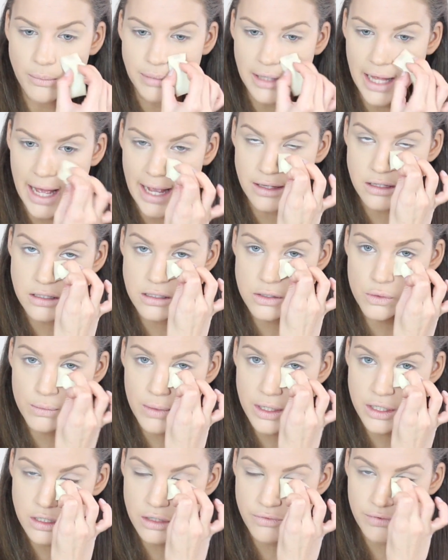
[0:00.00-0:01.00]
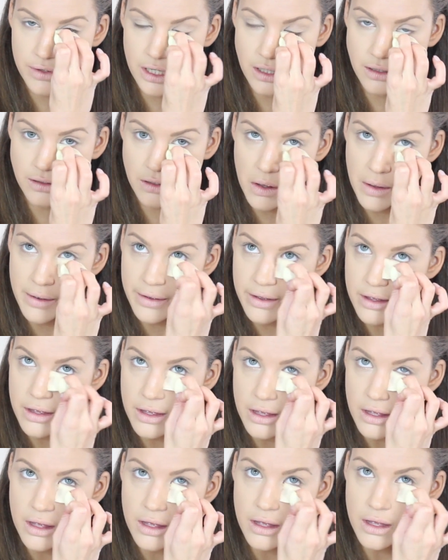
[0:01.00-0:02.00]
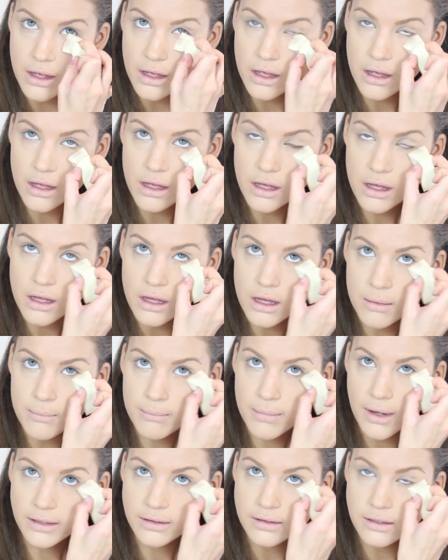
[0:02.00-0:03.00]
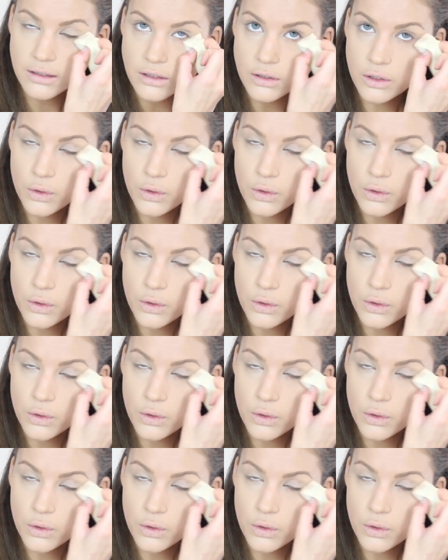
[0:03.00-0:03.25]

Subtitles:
to apply too much of it, but